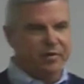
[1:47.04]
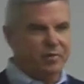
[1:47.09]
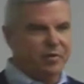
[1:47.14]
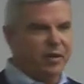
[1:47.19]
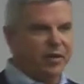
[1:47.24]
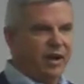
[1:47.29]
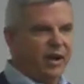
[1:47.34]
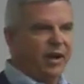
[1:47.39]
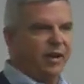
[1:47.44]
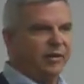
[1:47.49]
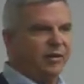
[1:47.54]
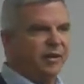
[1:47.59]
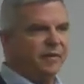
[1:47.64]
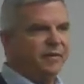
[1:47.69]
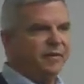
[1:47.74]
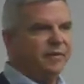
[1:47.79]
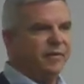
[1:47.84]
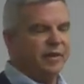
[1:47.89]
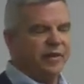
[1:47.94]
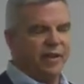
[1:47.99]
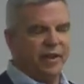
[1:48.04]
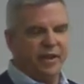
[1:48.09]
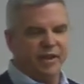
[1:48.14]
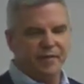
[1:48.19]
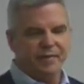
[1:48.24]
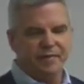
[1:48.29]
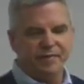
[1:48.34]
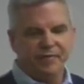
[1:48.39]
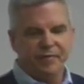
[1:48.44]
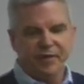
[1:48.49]
per hour, okay?
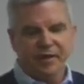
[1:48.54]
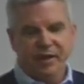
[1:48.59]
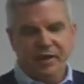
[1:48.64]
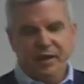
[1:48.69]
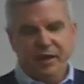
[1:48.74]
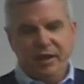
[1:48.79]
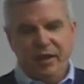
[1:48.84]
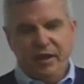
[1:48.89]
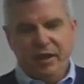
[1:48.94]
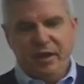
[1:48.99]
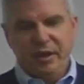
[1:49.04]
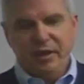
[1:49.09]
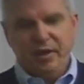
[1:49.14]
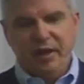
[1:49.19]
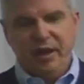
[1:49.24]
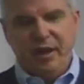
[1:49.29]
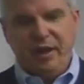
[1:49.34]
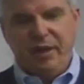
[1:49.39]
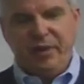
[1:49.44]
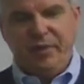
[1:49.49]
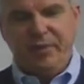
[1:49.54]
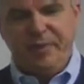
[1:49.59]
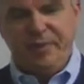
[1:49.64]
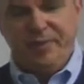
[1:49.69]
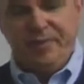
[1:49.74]
Now,